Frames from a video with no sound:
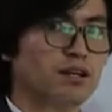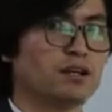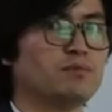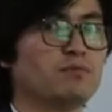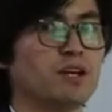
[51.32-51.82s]

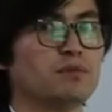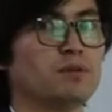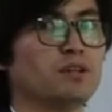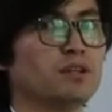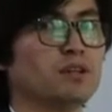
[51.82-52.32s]
it may
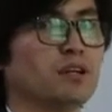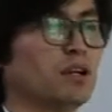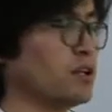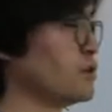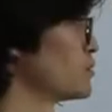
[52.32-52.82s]
be
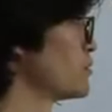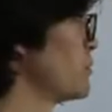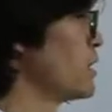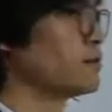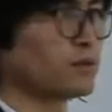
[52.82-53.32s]
in your
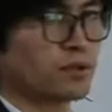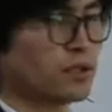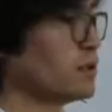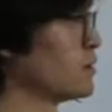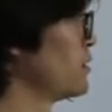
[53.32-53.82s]

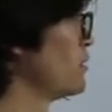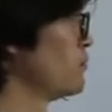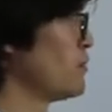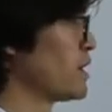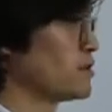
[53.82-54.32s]
memory,
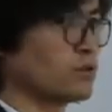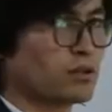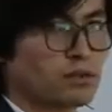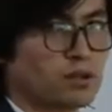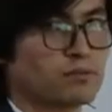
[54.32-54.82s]
but you
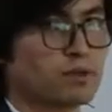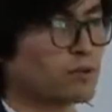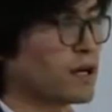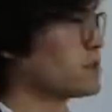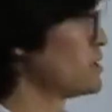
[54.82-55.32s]
cannot
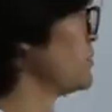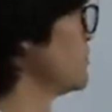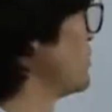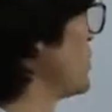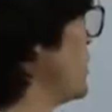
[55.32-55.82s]
memorize them